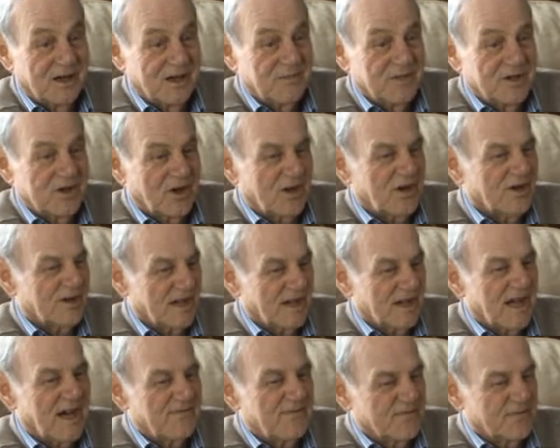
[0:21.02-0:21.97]
I mean, I'd
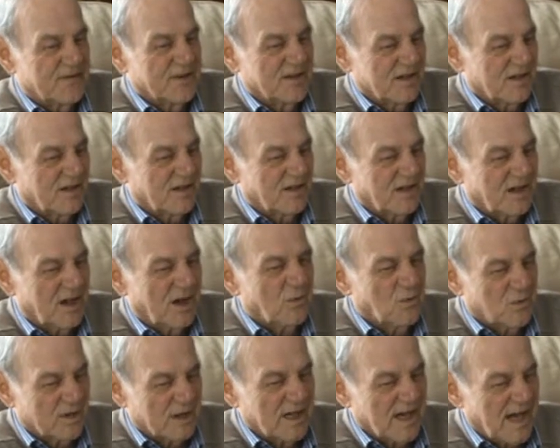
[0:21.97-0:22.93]
have loved it. I
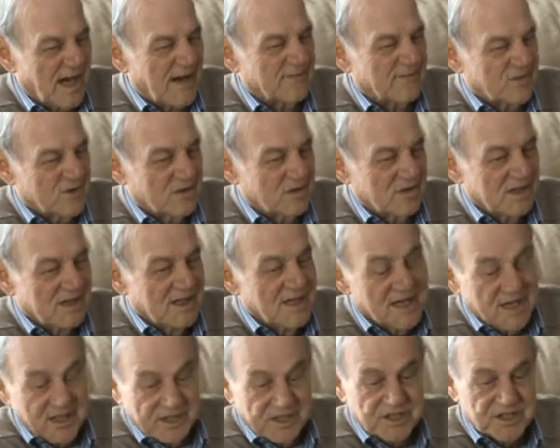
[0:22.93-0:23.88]
would have loved to.
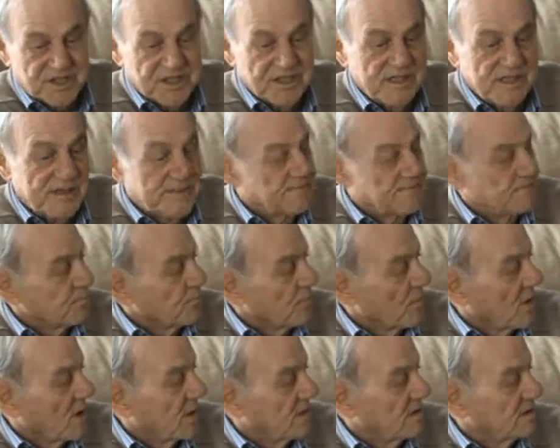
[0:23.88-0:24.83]
You see,
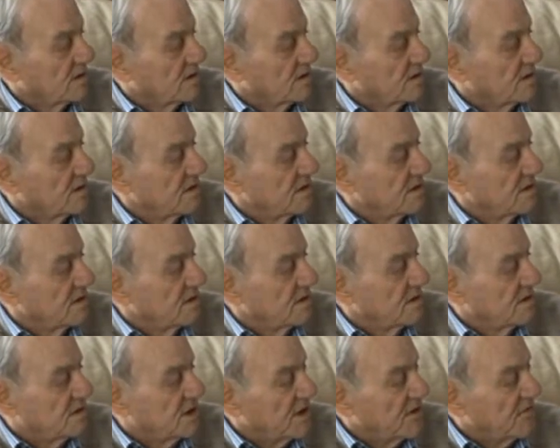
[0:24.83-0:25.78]

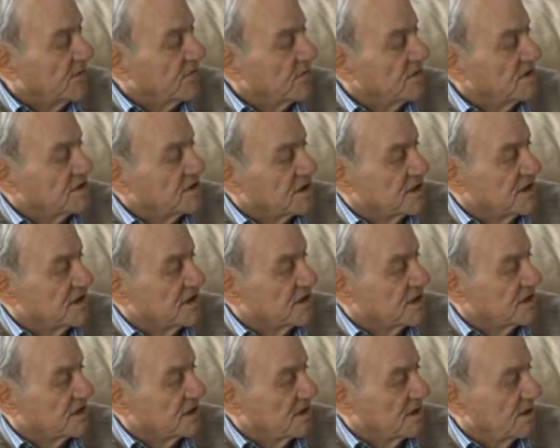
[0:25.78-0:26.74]
the difference
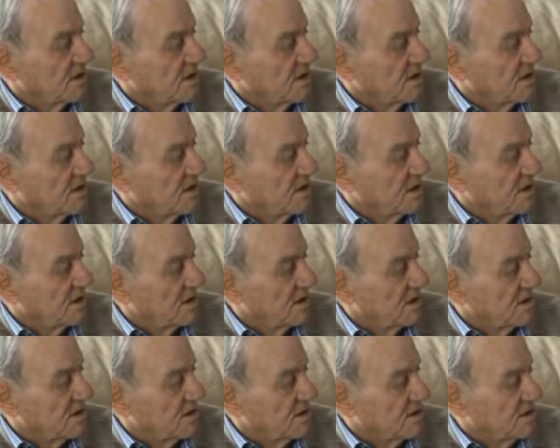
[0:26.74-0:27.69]
is
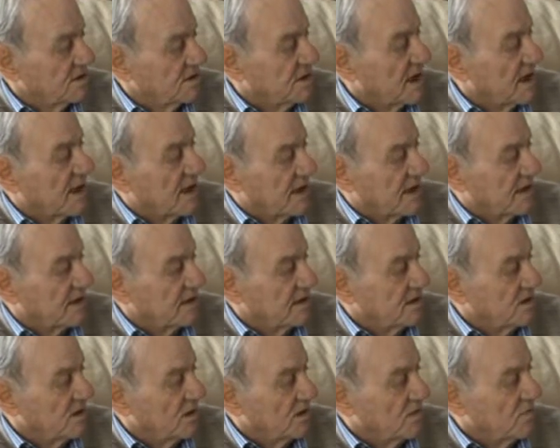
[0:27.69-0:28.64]

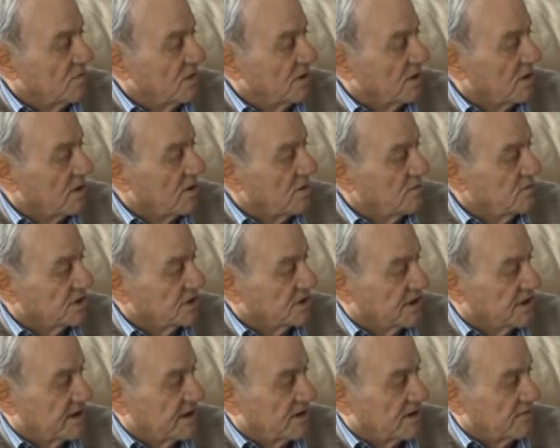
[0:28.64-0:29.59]
today, like when I was
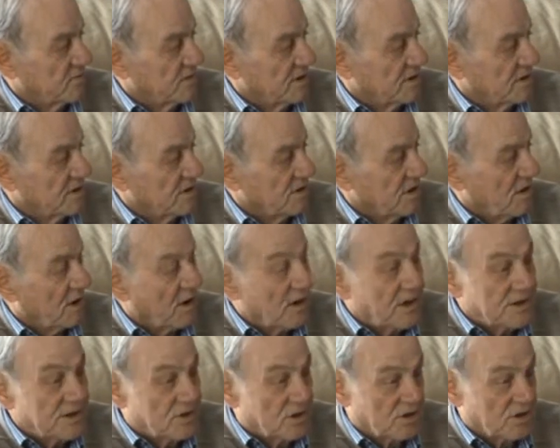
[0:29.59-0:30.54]
a kid, when
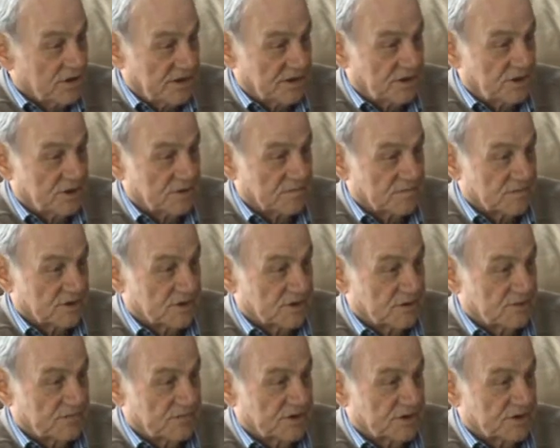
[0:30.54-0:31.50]
I got in
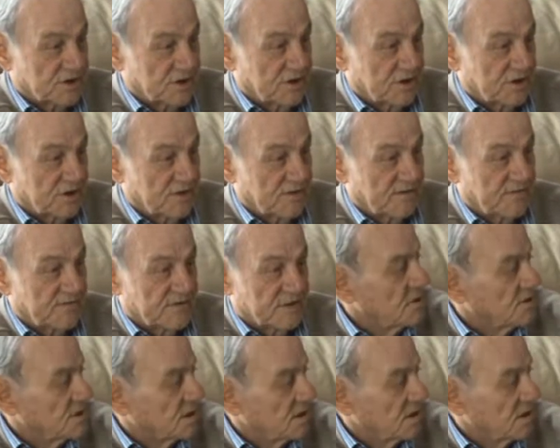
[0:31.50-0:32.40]
Chelmsford Reserve,